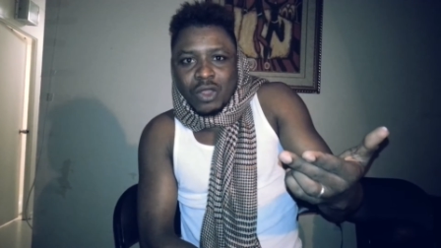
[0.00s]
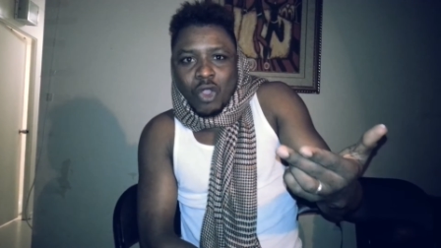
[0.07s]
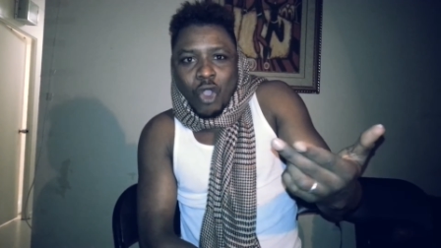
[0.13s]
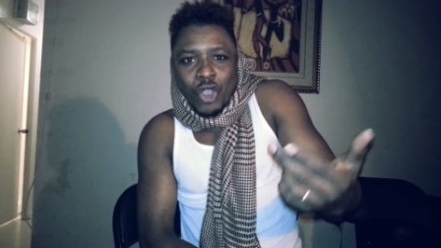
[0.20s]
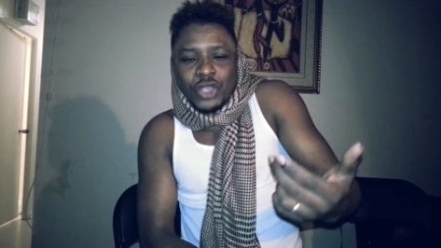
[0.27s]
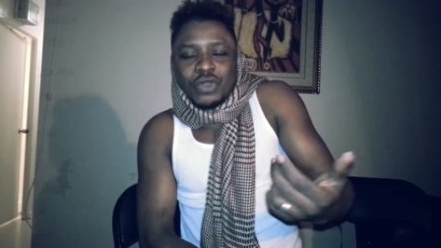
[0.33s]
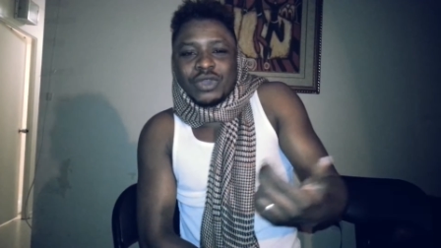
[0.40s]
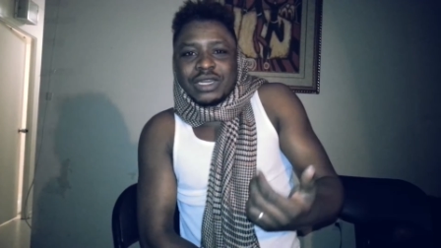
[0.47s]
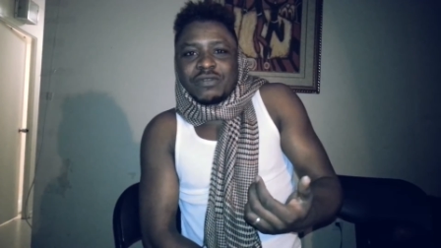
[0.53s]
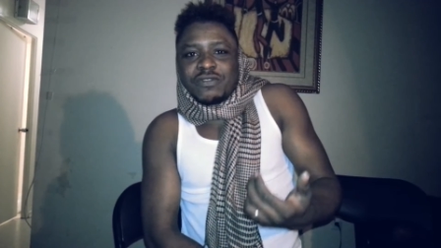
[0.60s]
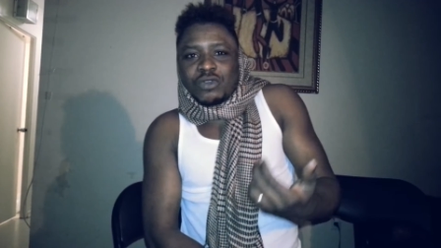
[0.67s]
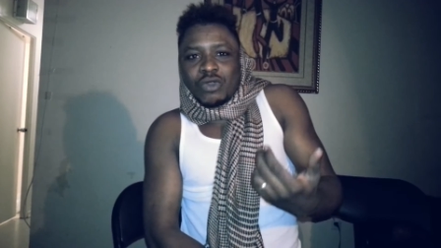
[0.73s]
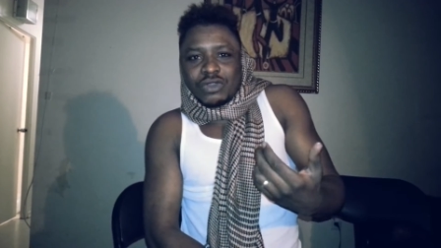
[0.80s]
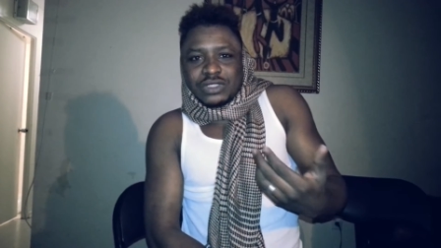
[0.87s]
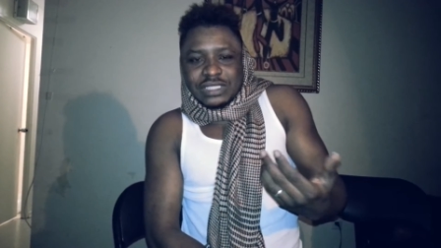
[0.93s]
Or are you going
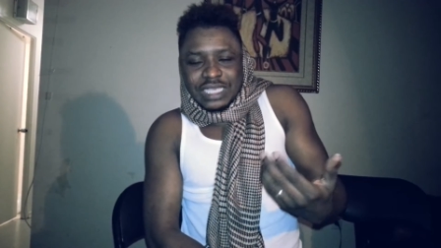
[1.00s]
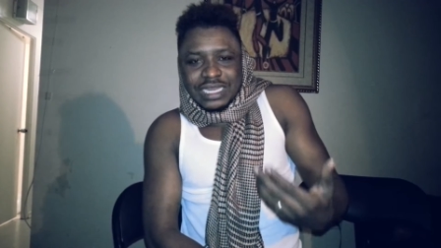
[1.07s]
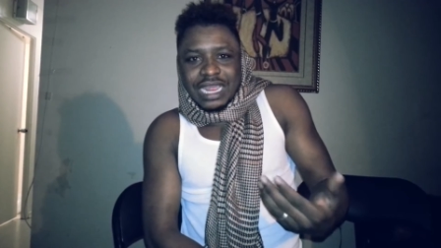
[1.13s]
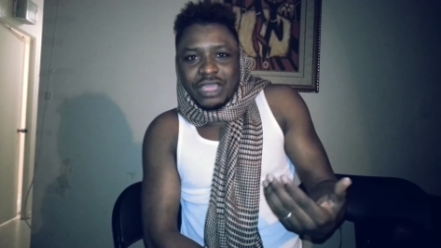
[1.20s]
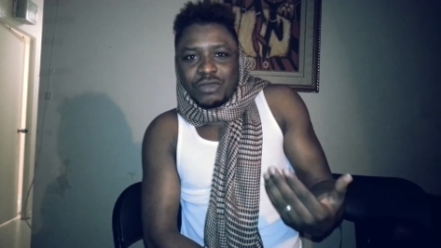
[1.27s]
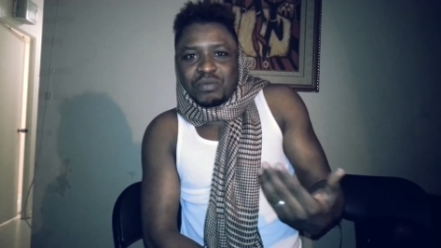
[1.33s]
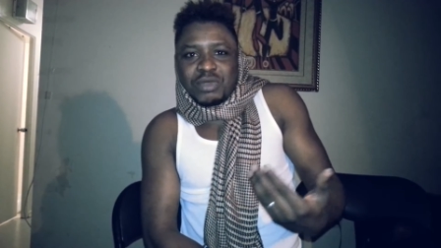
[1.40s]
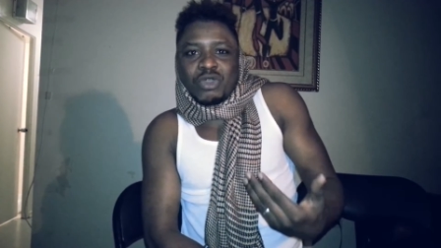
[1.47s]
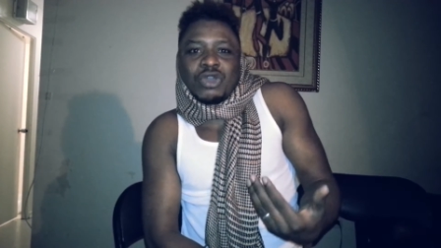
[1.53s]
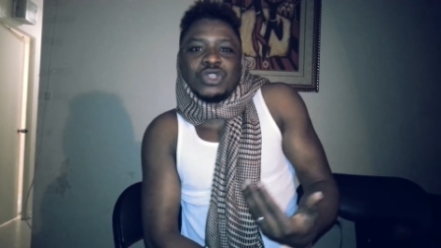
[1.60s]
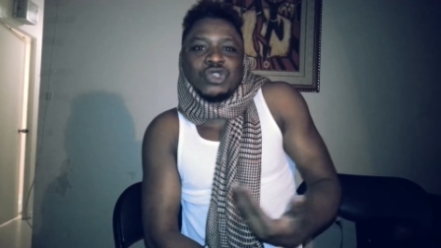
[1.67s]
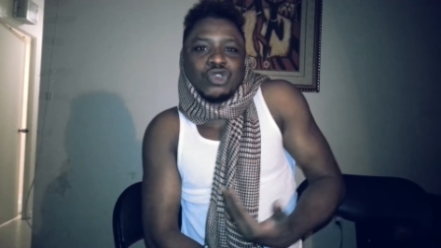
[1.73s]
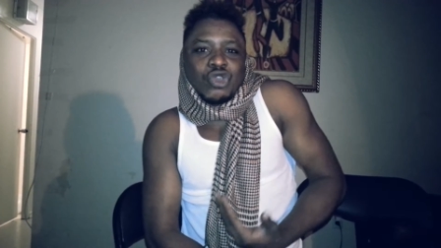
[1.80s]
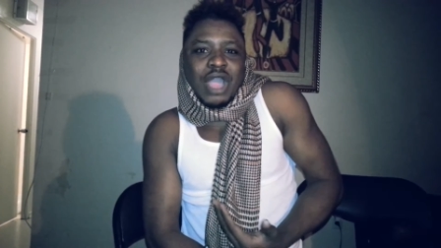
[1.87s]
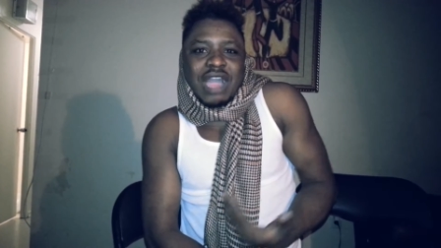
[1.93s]
to say that because
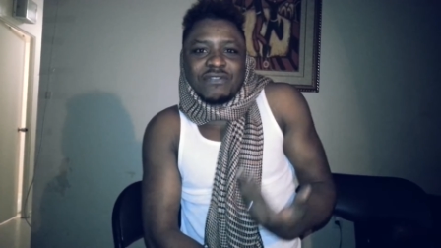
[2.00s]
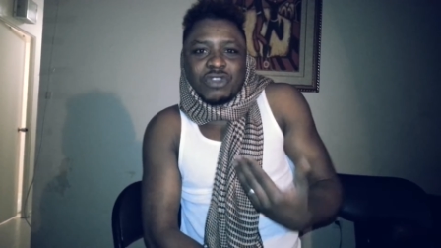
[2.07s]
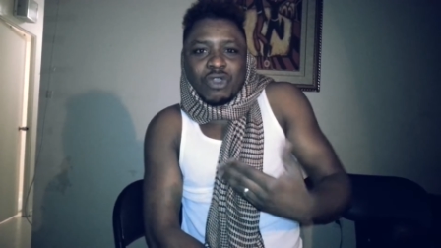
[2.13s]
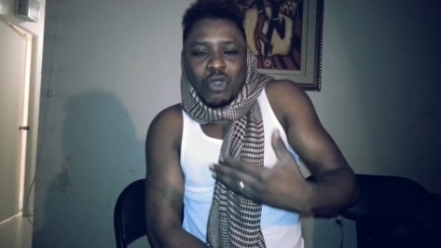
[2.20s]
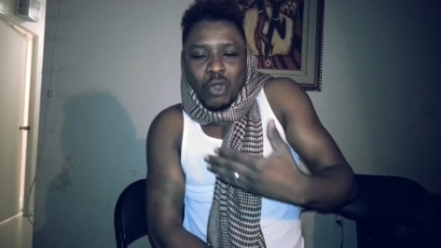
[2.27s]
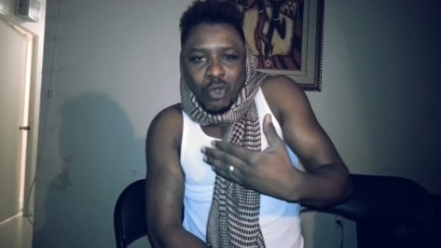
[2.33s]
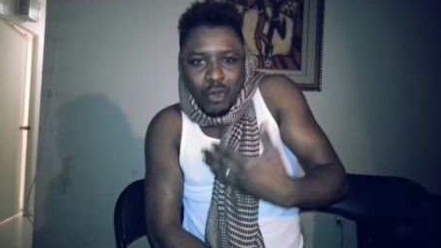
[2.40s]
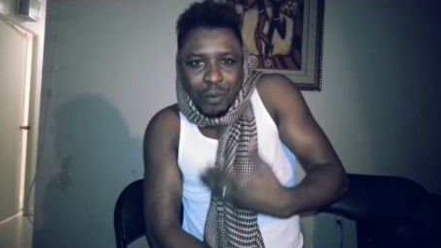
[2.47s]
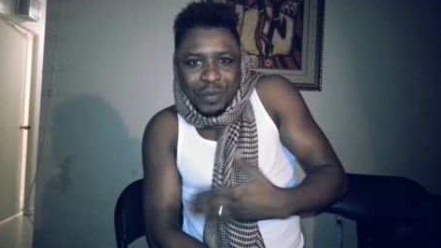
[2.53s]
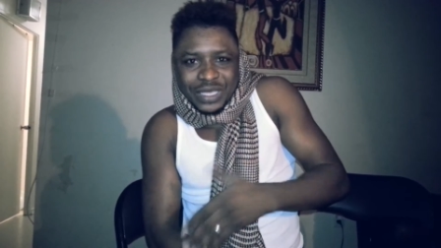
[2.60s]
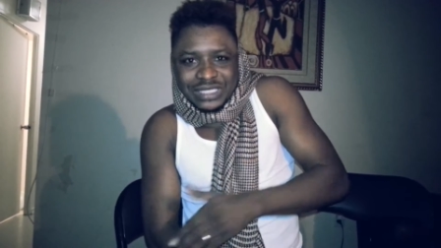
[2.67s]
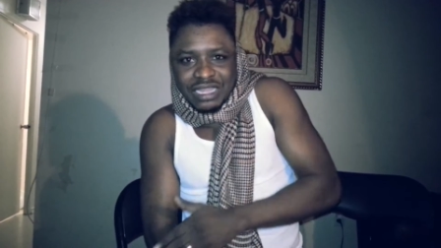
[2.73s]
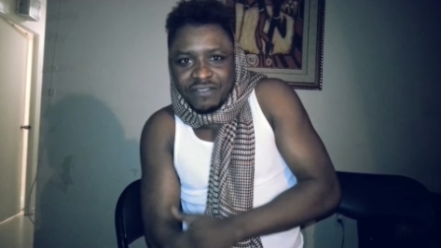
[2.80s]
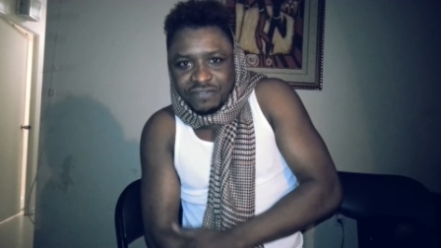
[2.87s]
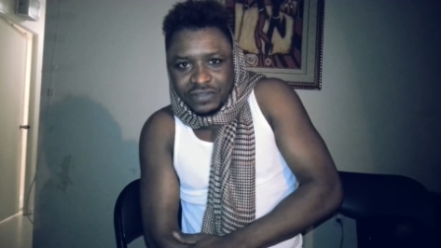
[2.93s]
you have your own
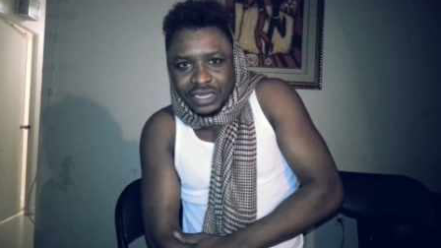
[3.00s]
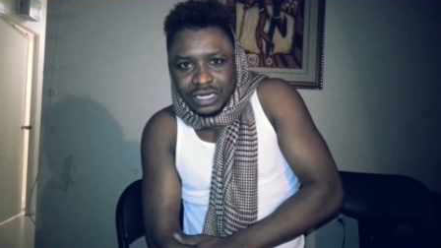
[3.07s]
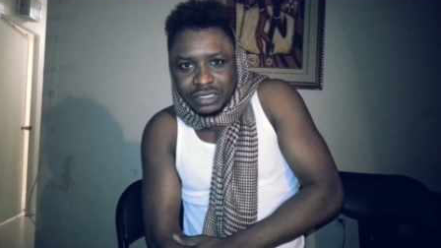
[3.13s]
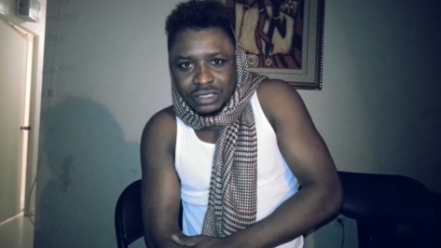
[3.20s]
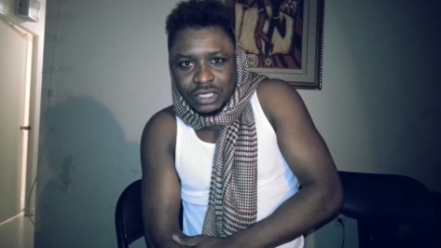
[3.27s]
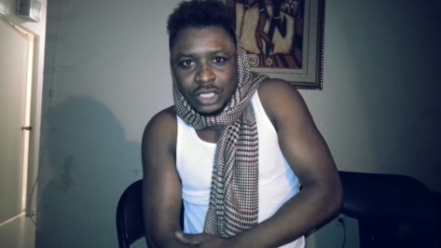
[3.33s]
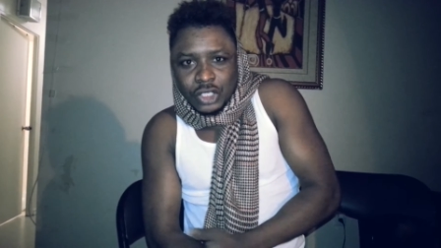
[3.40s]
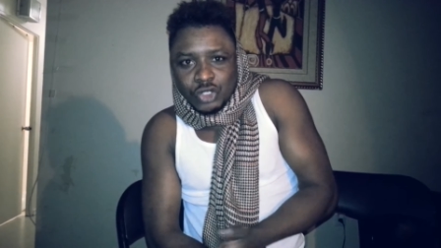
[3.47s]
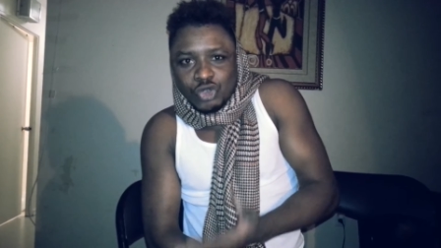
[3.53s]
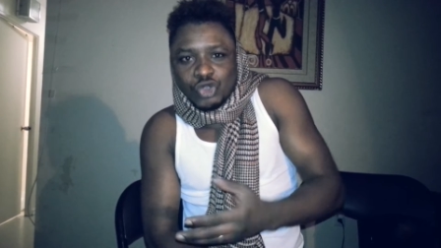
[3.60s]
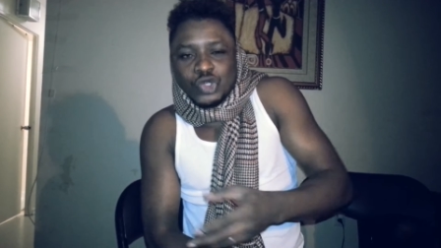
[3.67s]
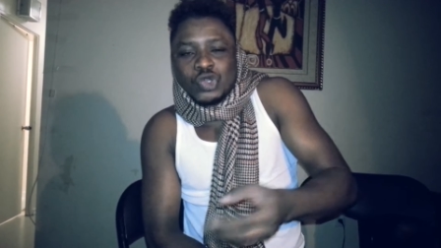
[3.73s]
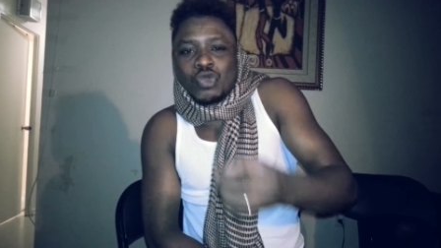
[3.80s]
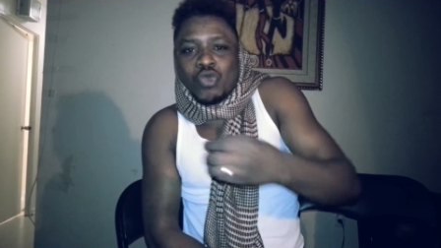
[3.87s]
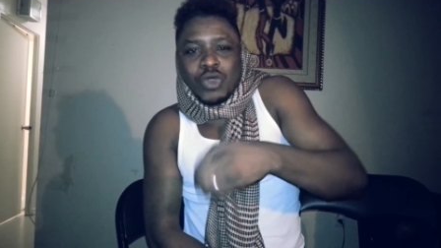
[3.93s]
personal feeling,
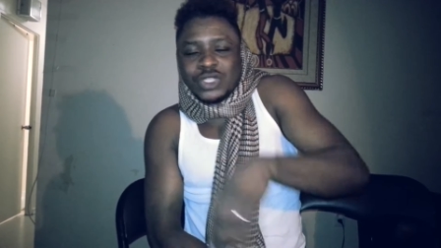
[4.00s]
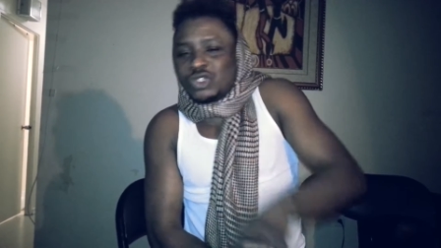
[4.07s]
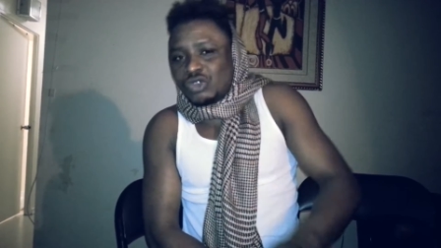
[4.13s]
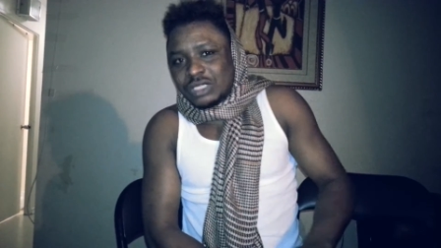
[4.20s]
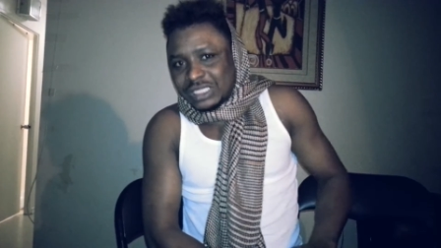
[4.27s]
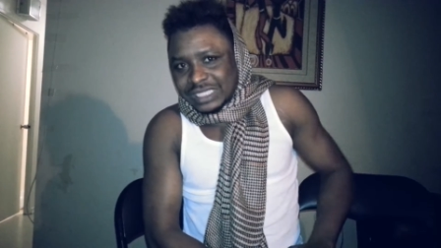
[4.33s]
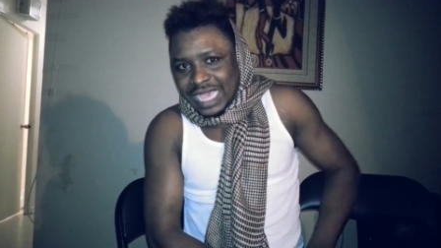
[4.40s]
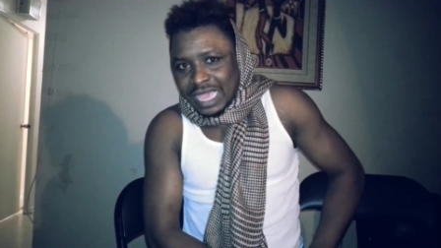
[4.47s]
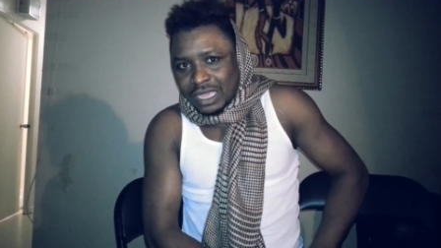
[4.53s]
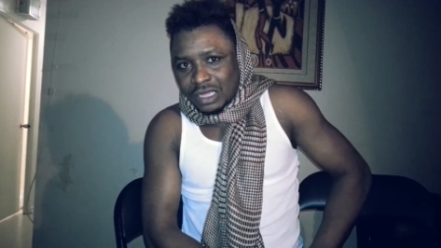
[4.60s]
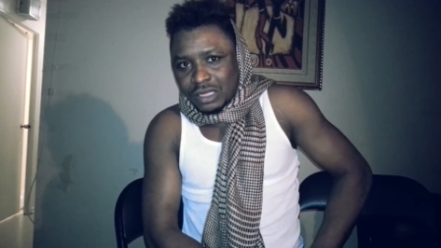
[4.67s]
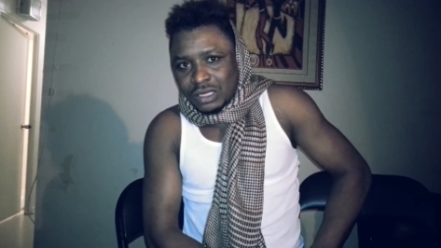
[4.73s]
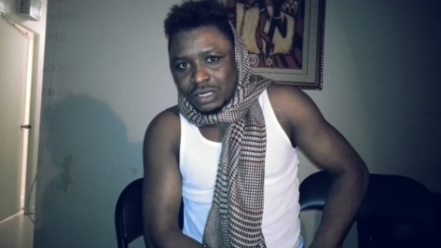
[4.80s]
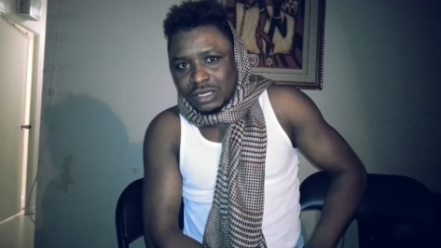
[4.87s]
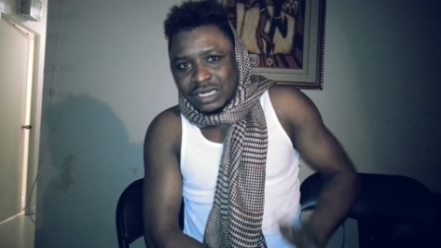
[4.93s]
you do what you desire?